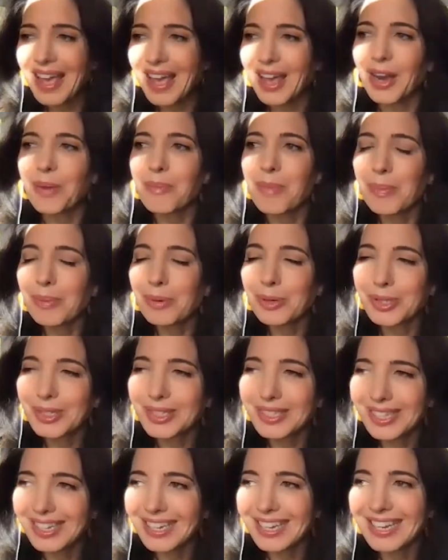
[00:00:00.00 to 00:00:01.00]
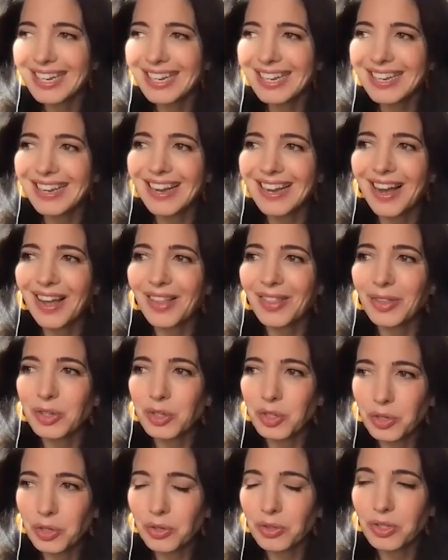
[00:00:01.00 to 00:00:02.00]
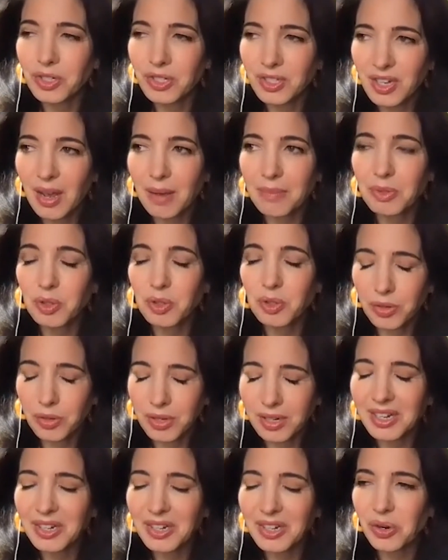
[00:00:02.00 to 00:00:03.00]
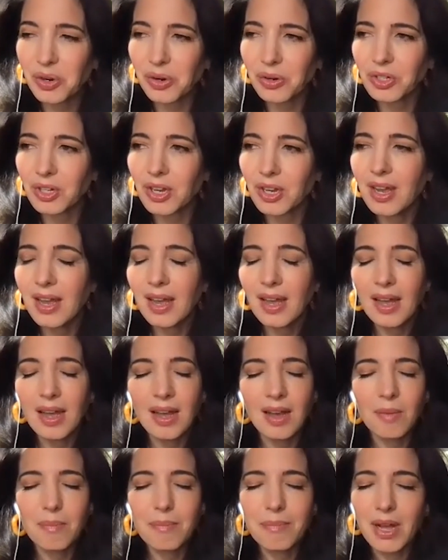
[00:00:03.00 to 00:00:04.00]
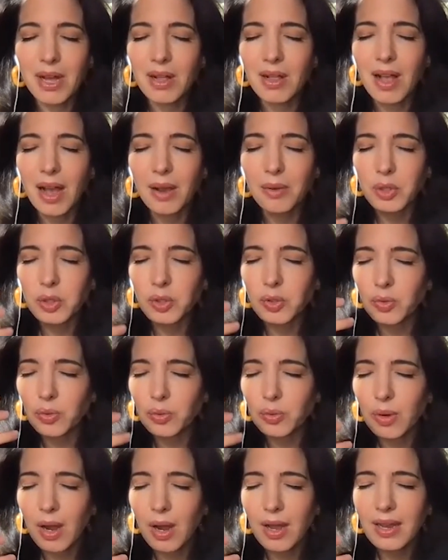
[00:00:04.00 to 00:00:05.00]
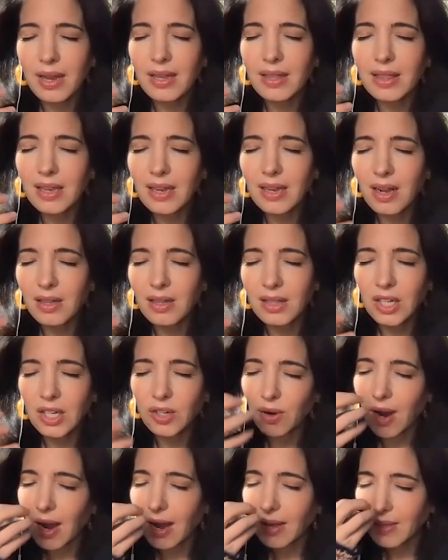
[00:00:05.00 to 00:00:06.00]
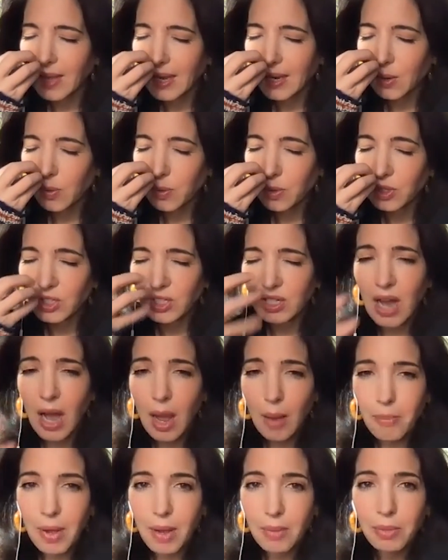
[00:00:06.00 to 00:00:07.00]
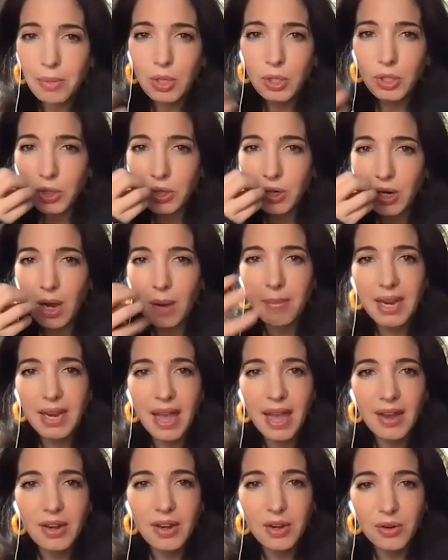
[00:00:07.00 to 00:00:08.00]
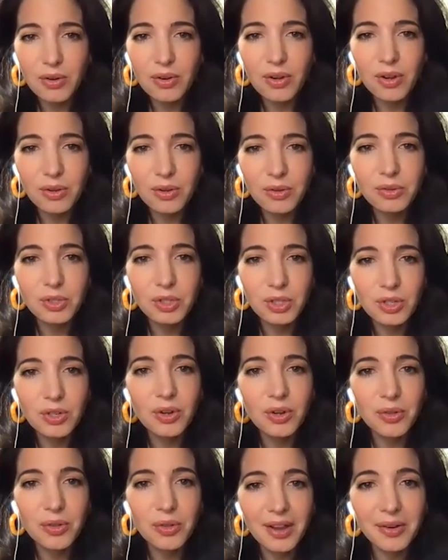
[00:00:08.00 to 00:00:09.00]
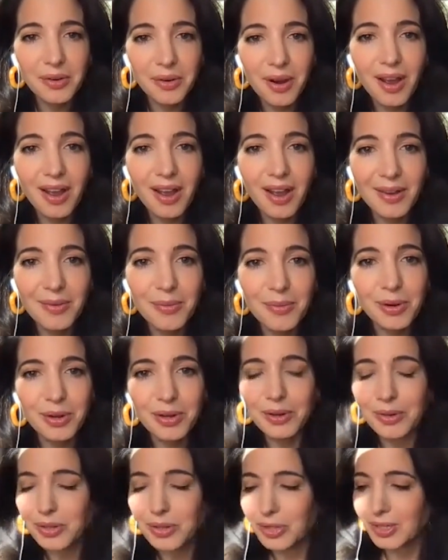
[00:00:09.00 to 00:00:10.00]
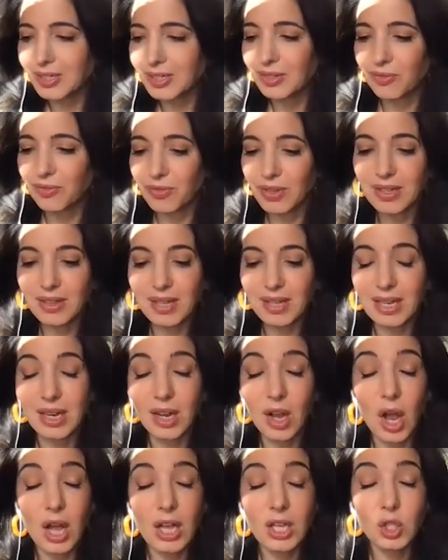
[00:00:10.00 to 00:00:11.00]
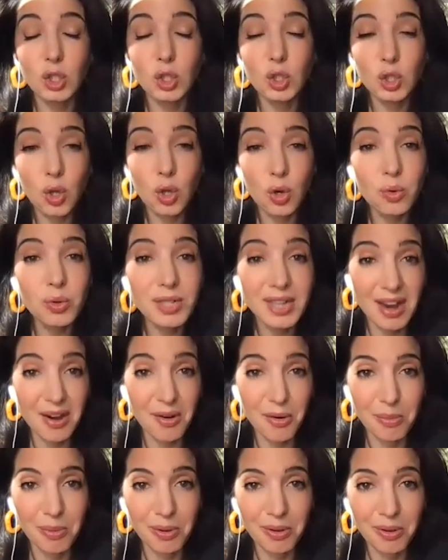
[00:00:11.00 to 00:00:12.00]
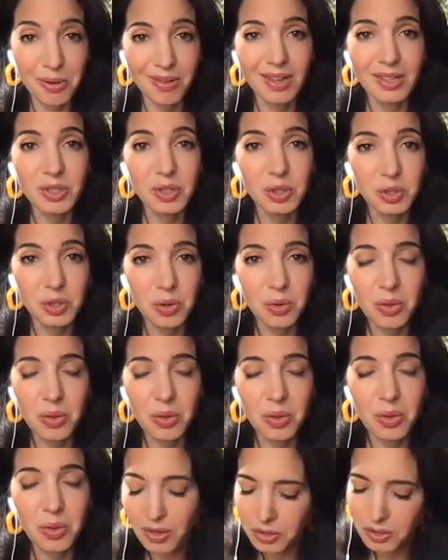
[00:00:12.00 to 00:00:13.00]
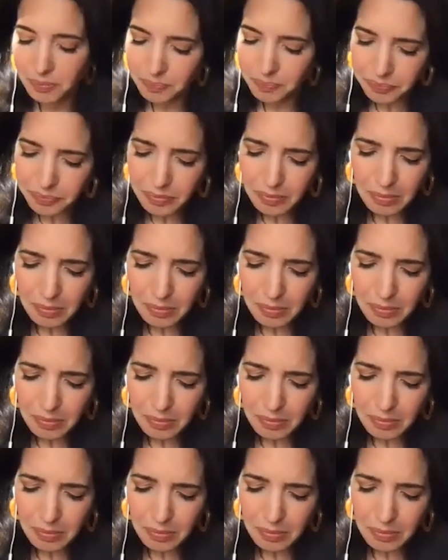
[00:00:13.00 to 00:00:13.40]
And I remember sitting on the church steps, Trinity Church. Mel, I was crying the ugly cry, like where snot bubbles are coming out of your nose. You know that cry where you're just feeling so terrible and so lost.